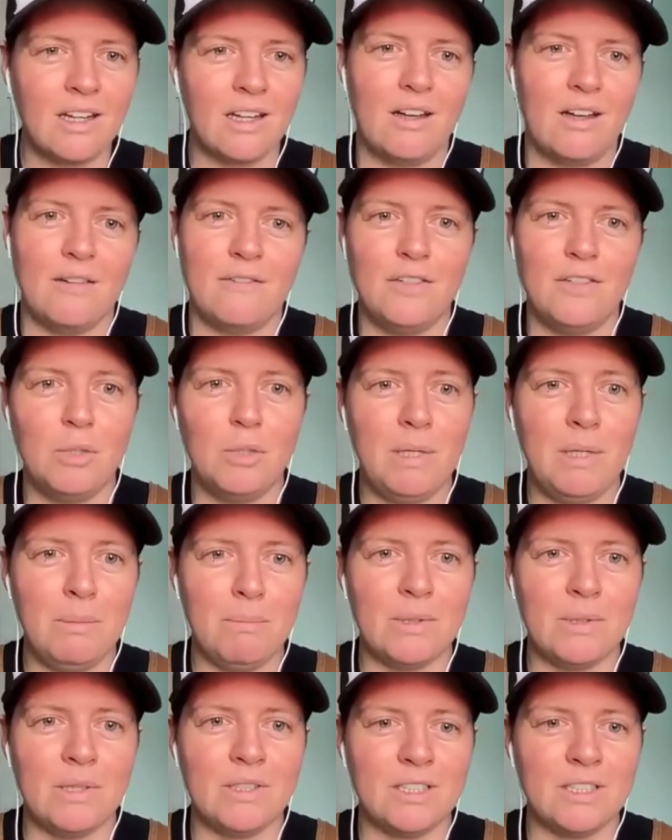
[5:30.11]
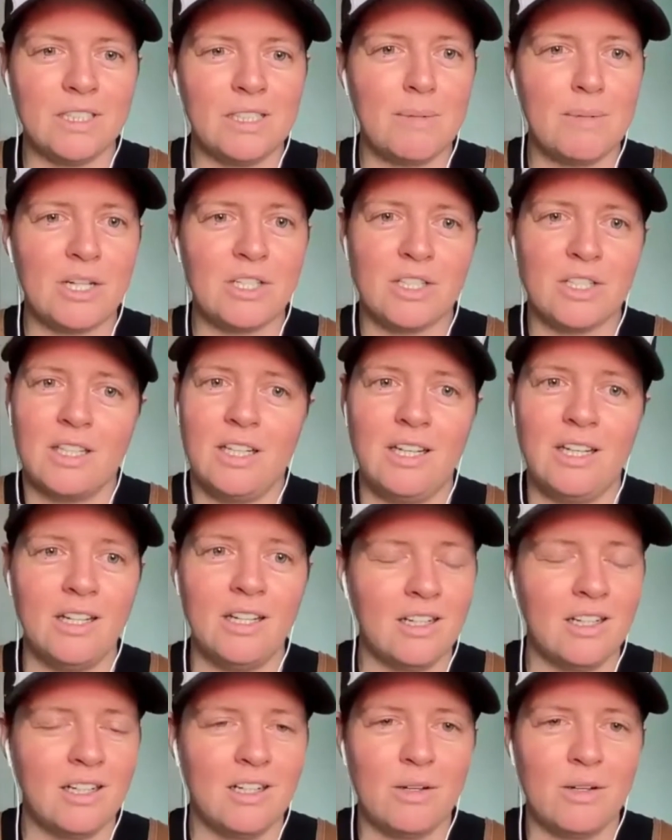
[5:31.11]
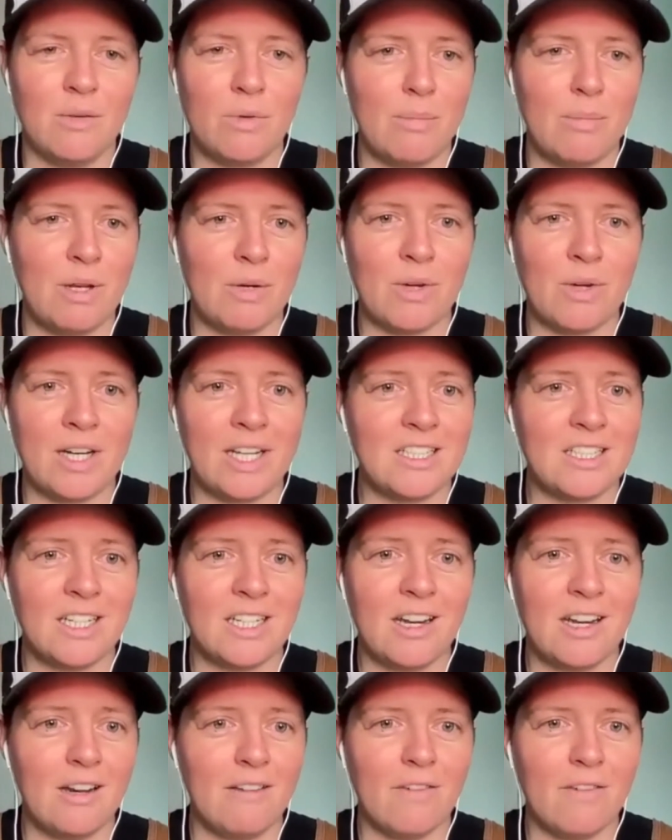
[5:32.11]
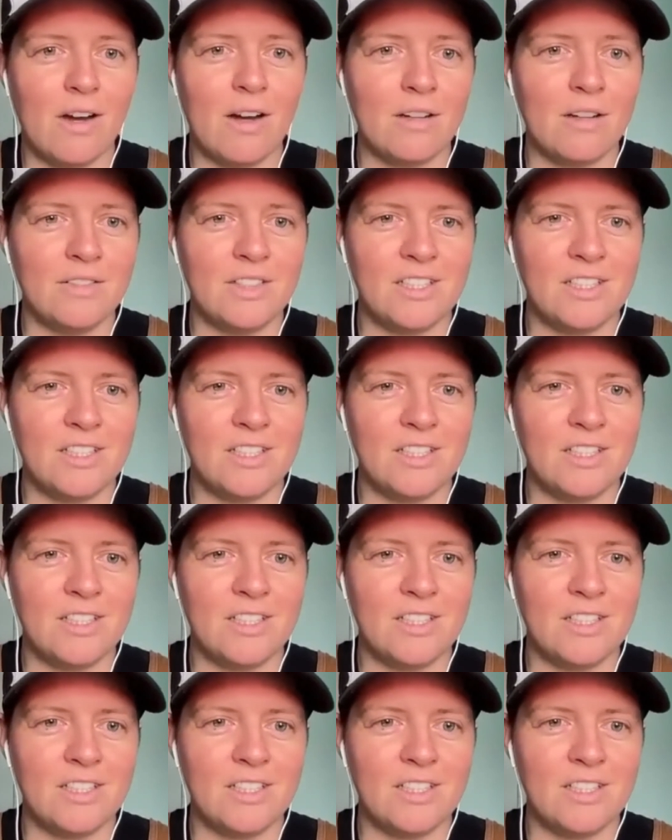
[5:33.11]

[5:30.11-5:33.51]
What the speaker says: of new people, especially women wanting to get involved.